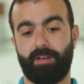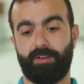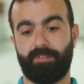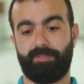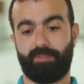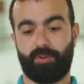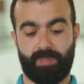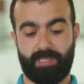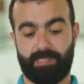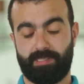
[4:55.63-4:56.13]

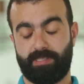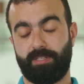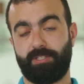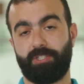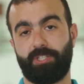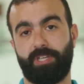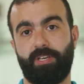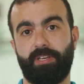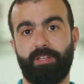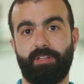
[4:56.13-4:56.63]
from the
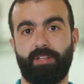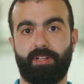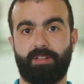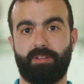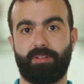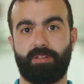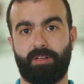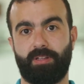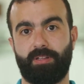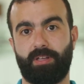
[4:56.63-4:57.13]
stitching
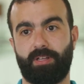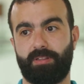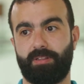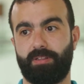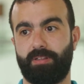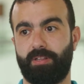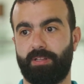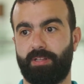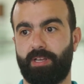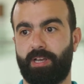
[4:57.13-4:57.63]

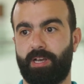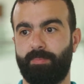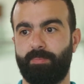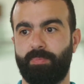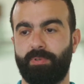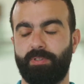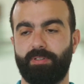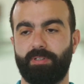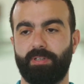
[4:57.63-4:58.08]
that happened.